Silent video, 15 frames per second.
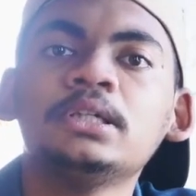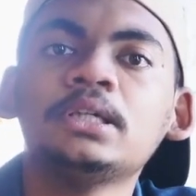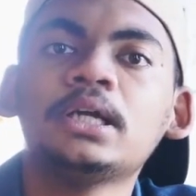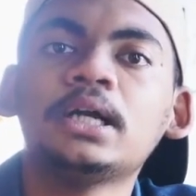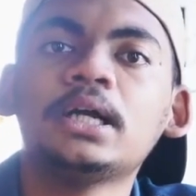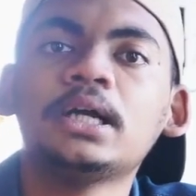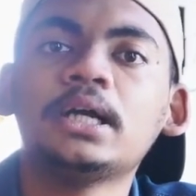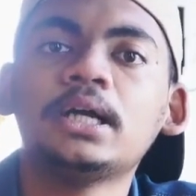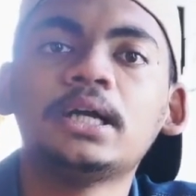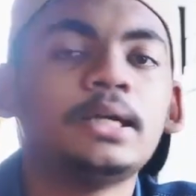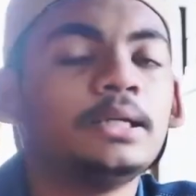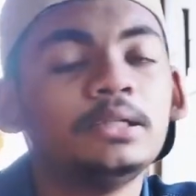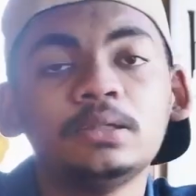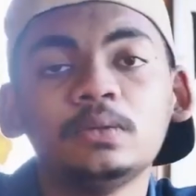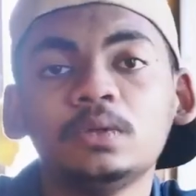
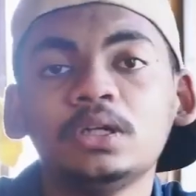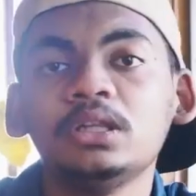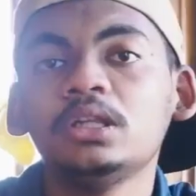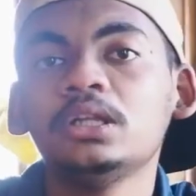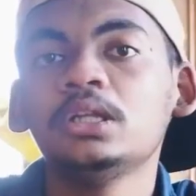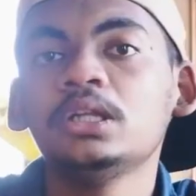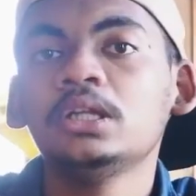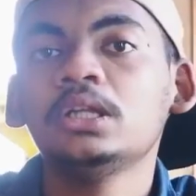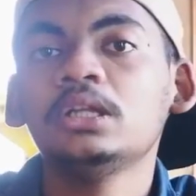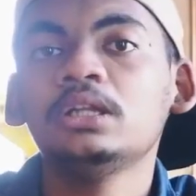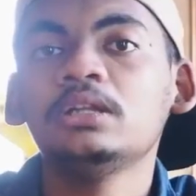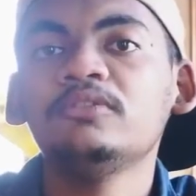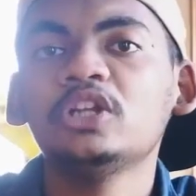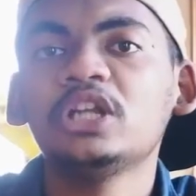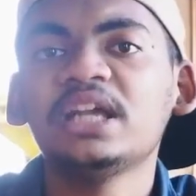Well,
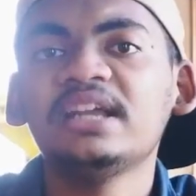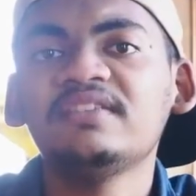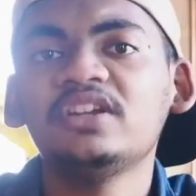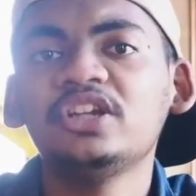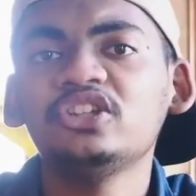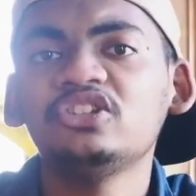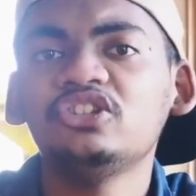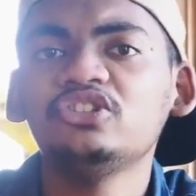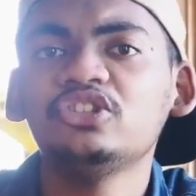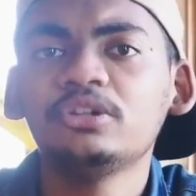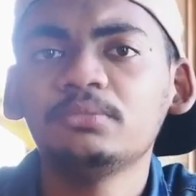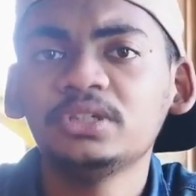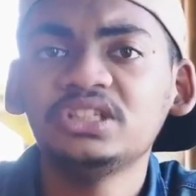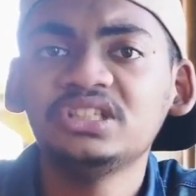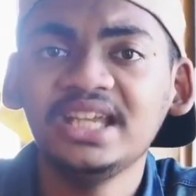live your life, ladies and
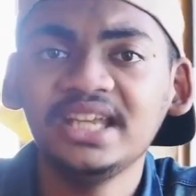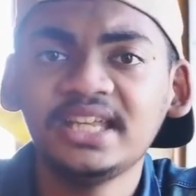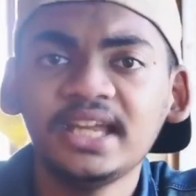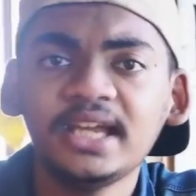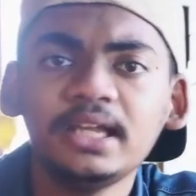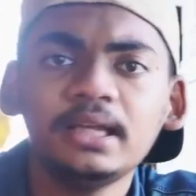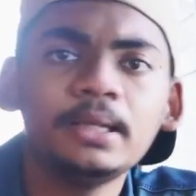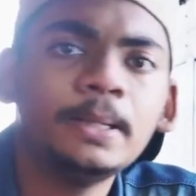gentlemen. Take care.